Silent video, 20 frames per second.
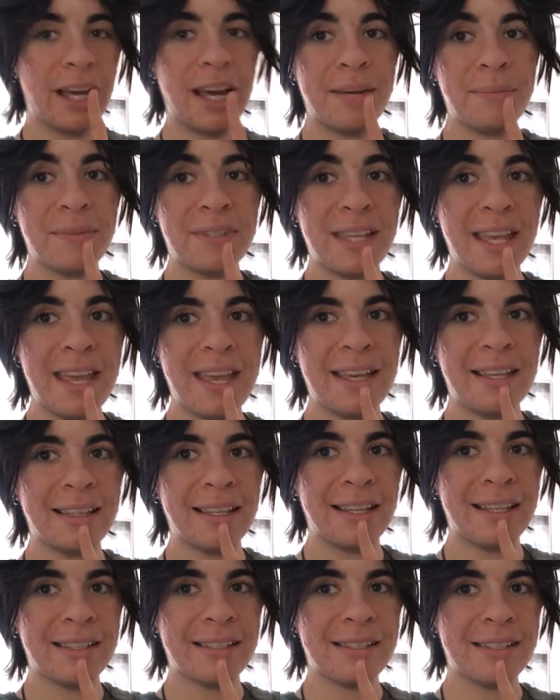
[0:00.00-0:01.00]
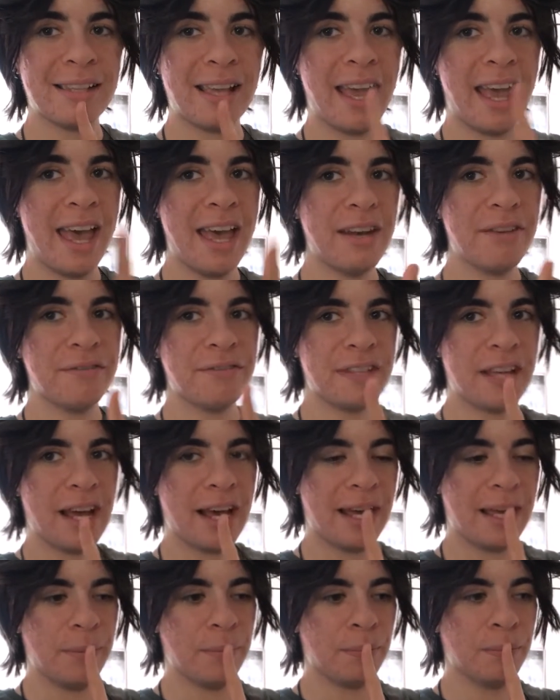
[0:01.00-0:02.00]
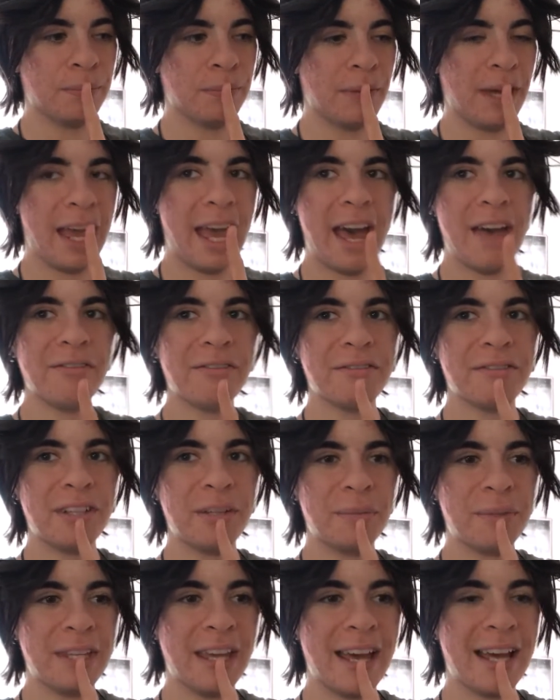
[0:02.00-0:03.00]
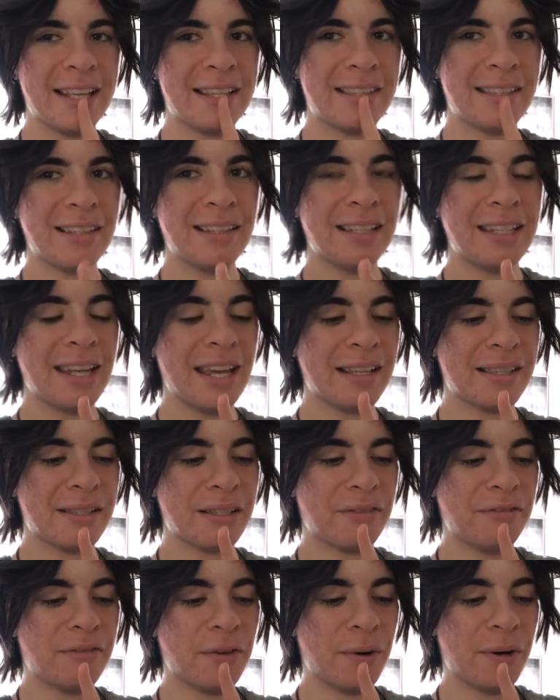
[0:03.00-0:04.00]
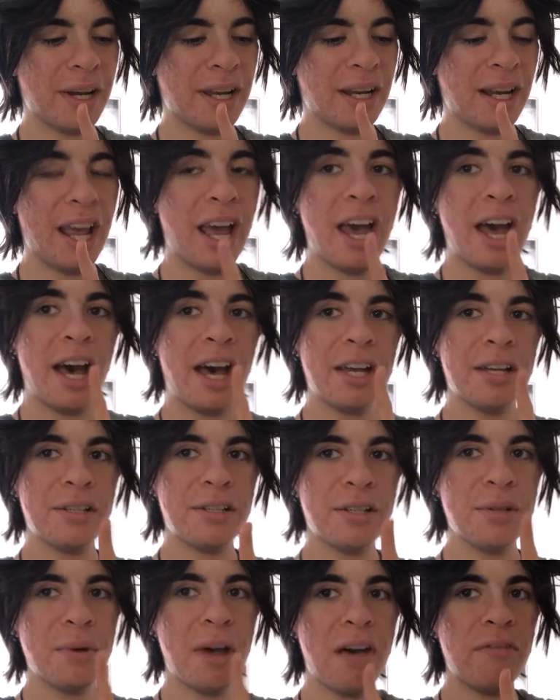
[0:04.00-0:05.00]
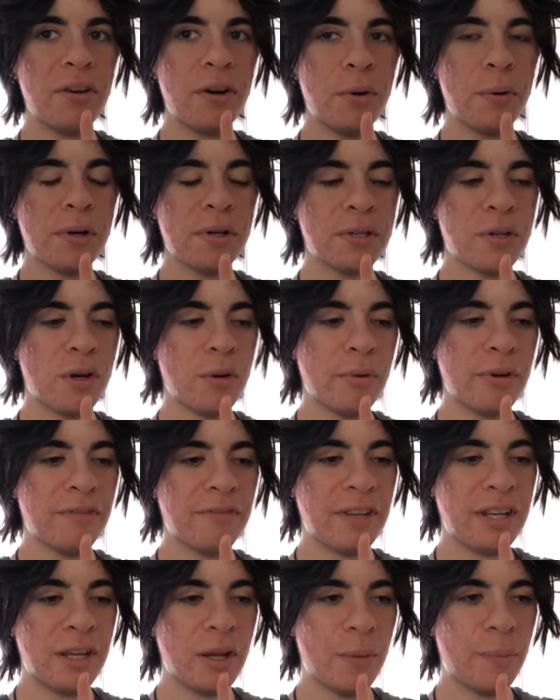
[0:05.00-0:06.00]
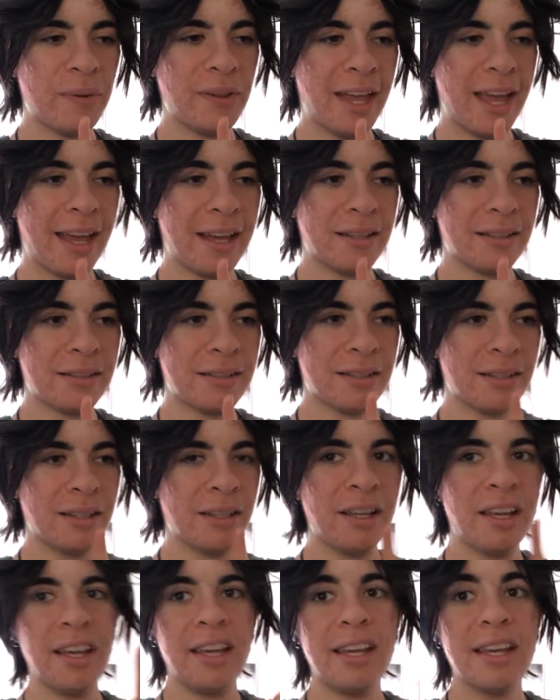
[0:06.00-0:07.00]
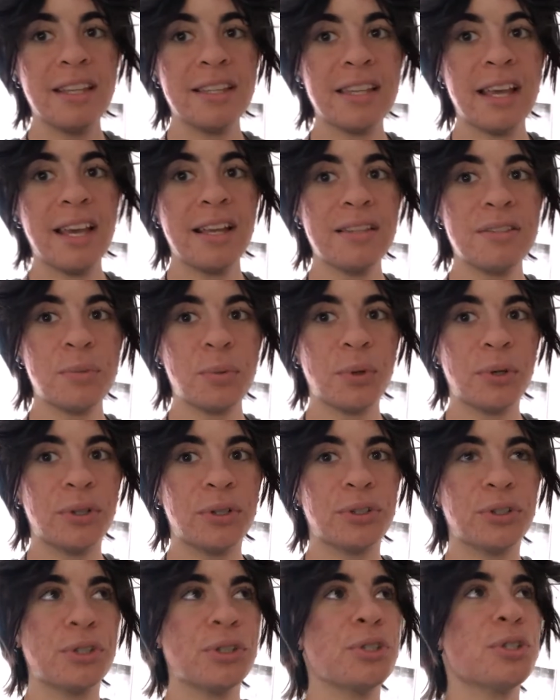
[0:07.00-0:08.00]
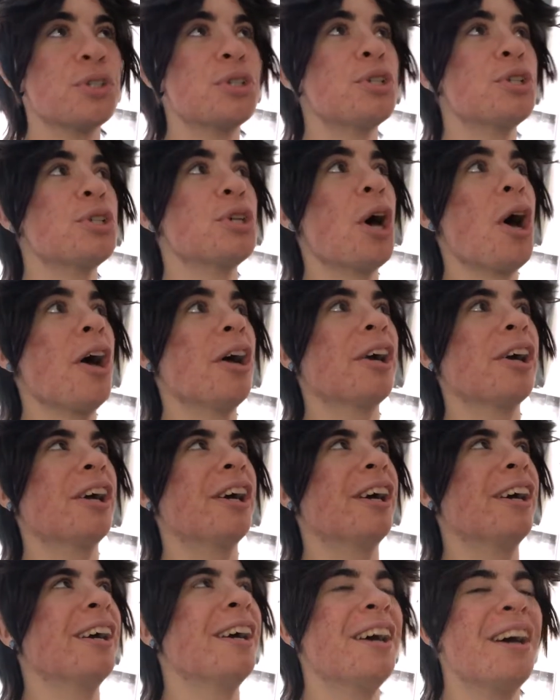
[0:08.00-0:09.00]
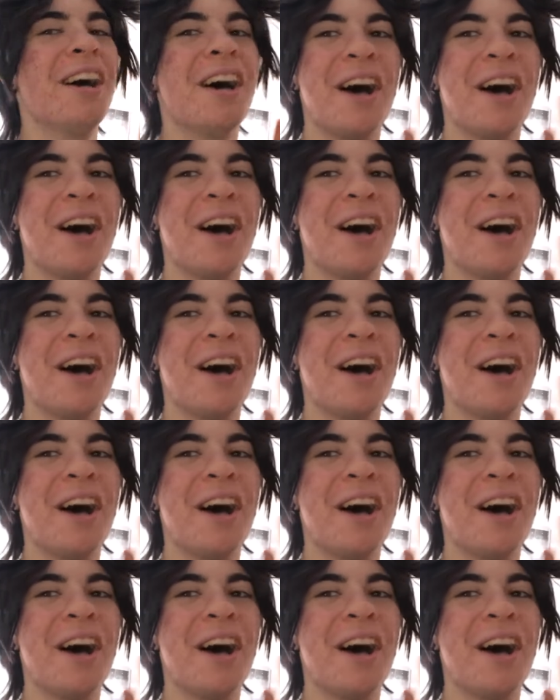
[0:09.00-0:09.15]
I'm saying this ahead of time, I haven't filmed it yet, I still need to get stuff for it. I do have a Goretober video planned. It's Eddsworld. Shocker.